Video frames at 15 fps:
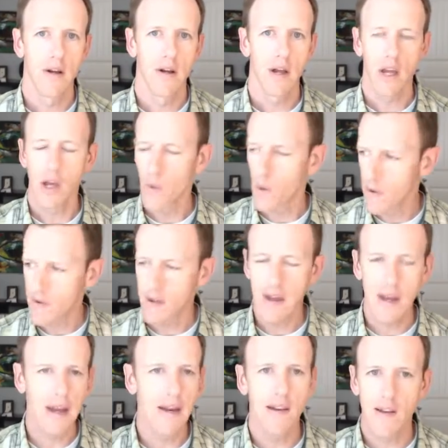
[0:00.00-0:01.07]
You will
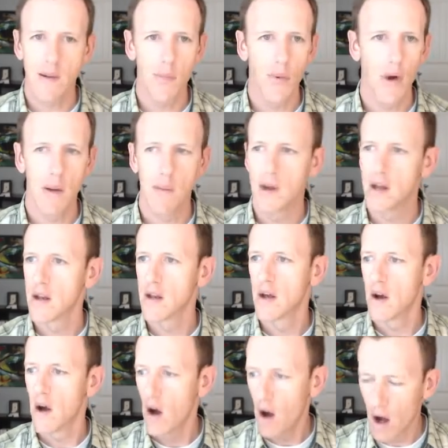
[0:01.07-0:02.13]
see disappointment
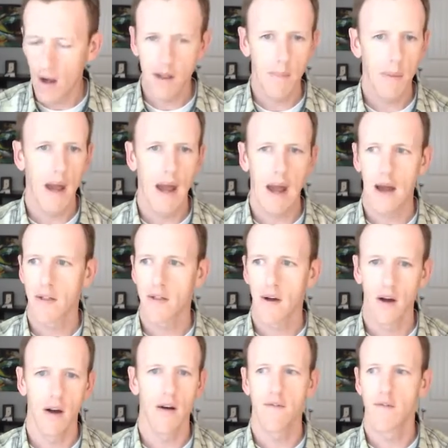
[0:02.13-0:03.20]
on the path
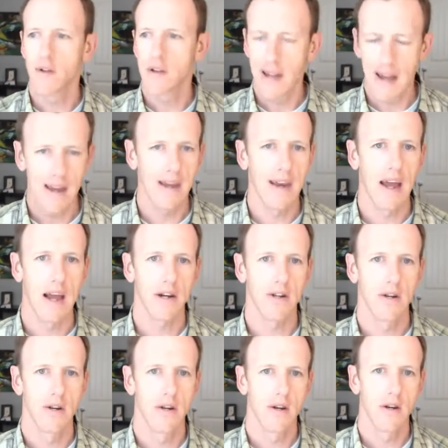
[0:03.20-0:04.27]
of taking
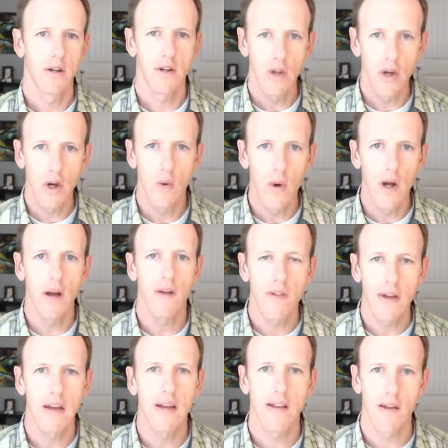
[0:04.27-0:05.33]
action. You will
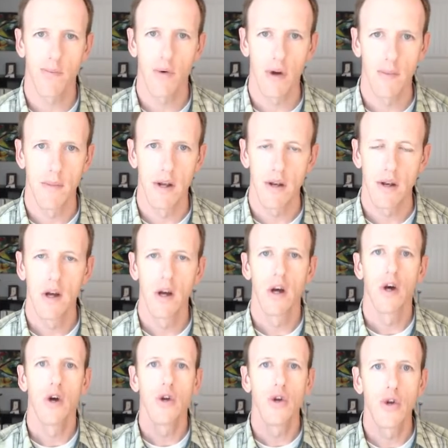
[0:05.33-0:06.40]
see disappointment.
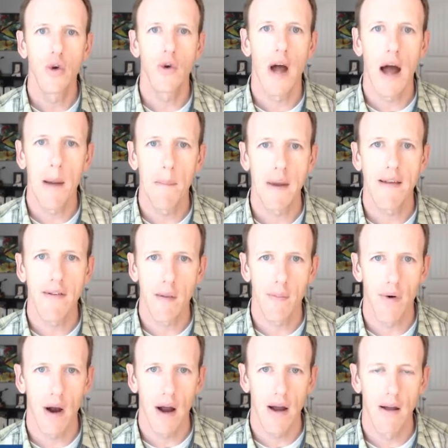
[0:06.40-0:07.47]
Do not be
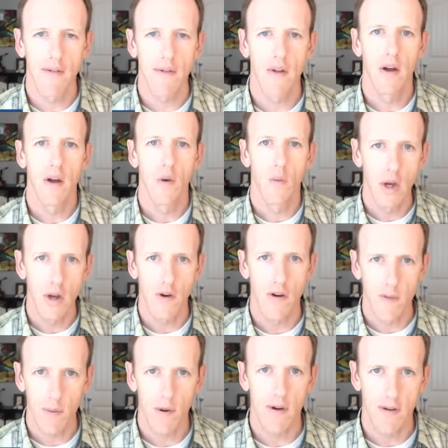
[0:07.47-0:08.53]
surprised when you
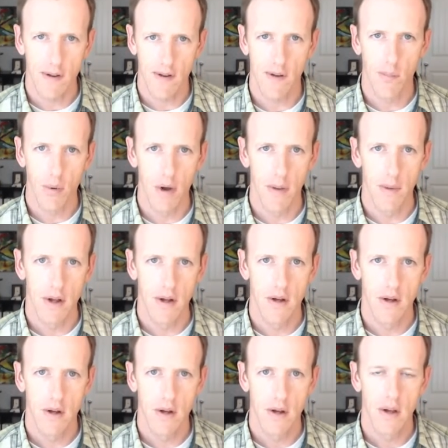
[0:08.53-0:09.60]
experience disappointment
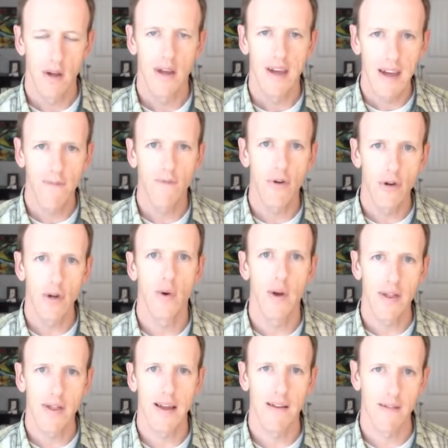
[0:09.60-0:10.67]
if you're
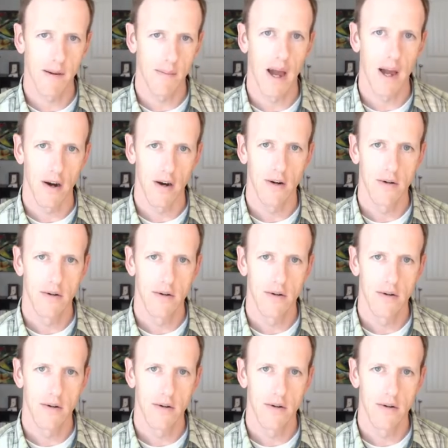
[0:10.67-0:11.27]
doing things that matter.